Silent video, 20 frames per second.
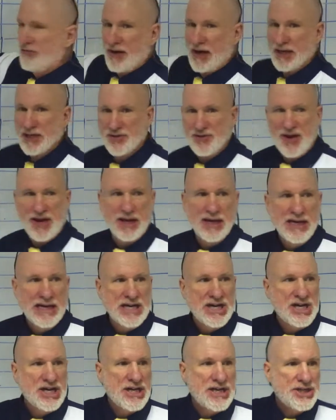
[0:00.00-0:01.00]
phosphate.
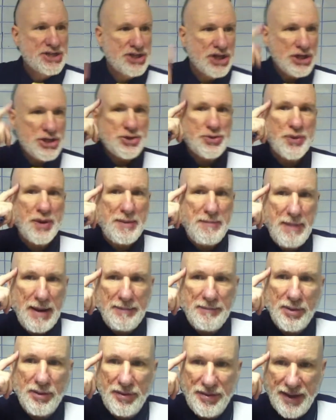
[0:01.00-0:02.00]
Just
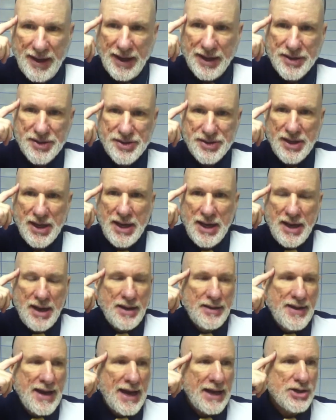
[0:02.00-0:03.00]
remember this,
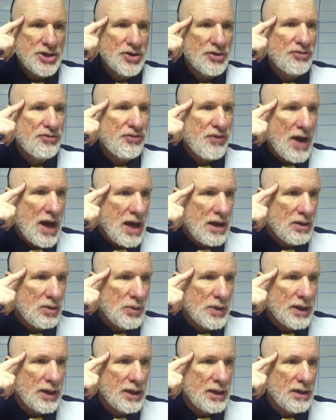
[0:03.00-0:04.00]
that you're
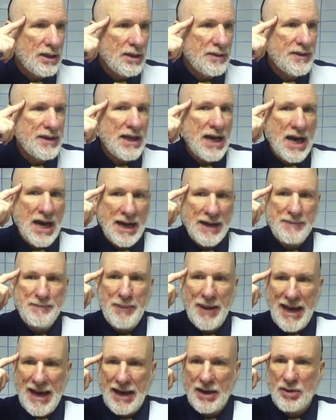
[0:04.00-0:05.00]
following the
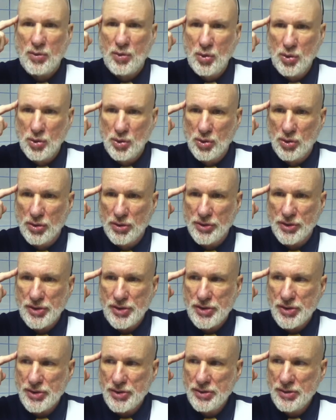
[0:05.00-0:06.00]
IUPAC
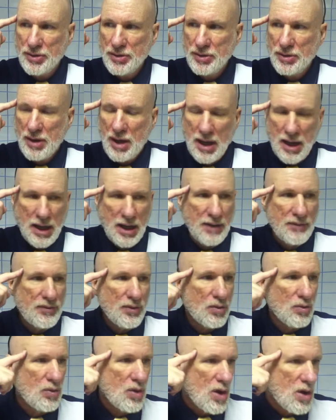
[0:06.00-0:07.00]
rules
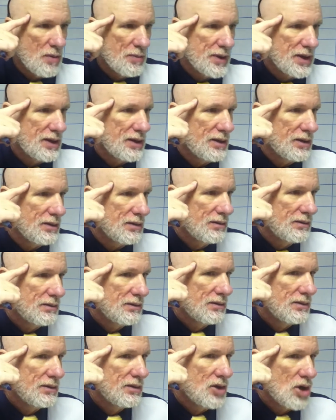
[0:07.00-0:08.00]
of Roman
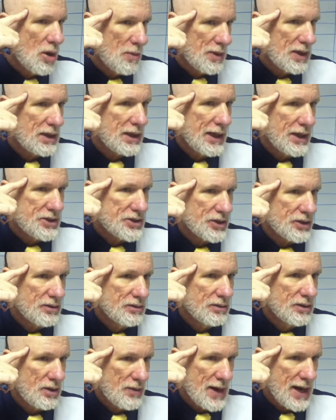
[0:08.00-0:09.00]
nomenclature,
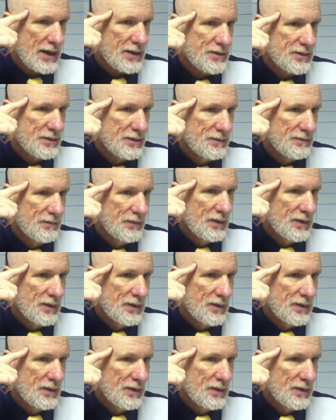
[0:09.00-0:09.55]
correct?